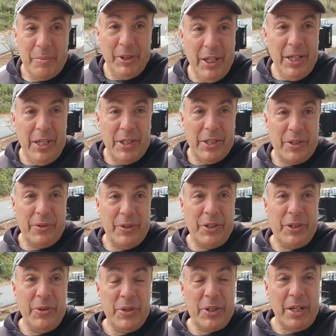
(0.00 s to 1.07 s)
Please,
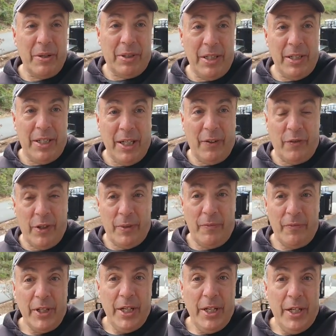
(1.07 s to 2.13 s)
let's do something different.
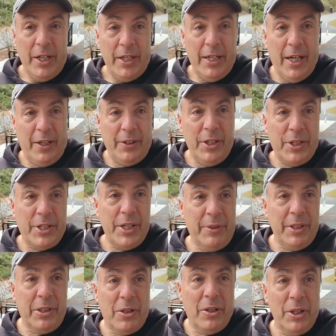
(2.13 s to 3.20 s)
Now there's
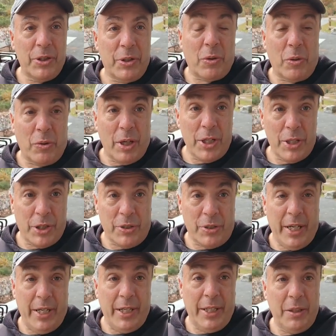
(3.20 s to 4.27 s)
something called cross
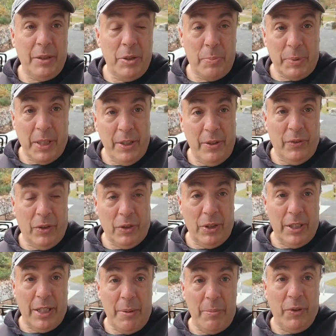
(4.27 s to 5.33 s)
training. You probably have
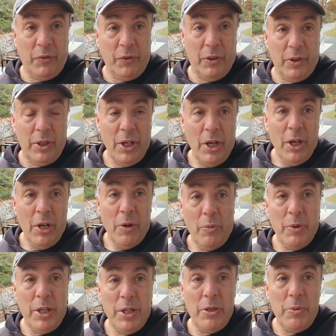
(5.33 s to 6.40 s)
heard that before,
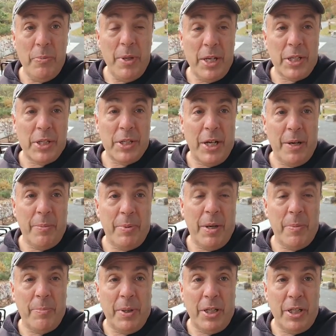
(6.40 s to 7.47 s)
where you mix up
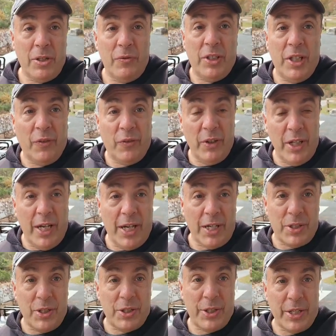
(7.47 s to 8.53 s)
a bunch of different
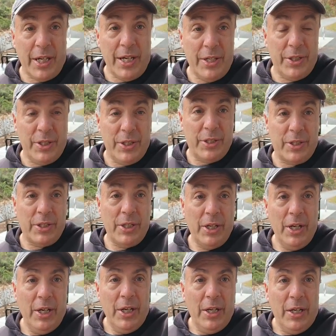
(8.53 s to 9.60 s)
exercises
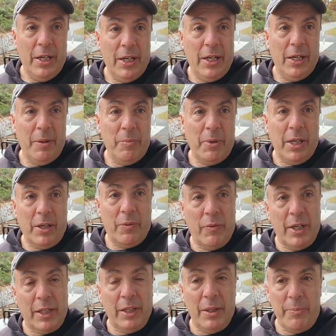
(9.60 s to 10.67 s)
on a
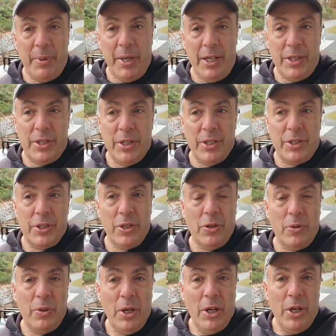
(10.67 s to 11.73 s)
regular basis.
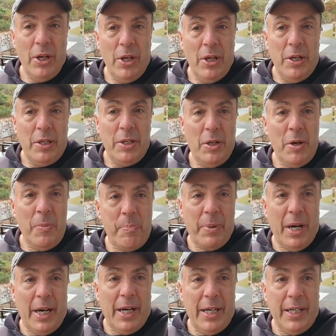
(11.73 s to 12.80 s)
So your
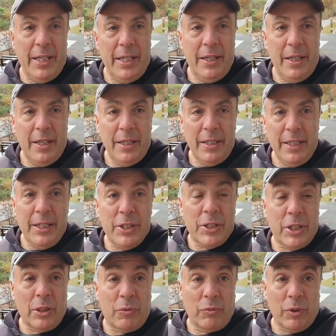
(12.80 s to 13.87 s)
body
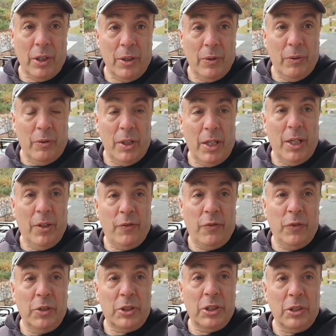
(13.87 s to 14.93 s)
needs to grow.
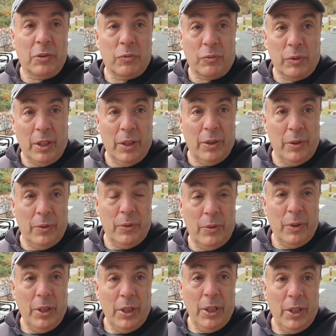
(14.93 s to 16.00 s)
If we're to
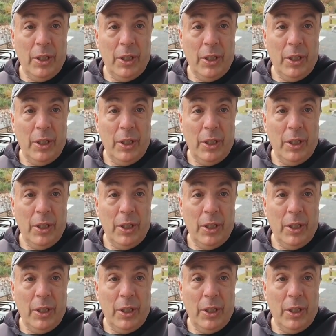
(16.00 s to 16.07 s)
grow,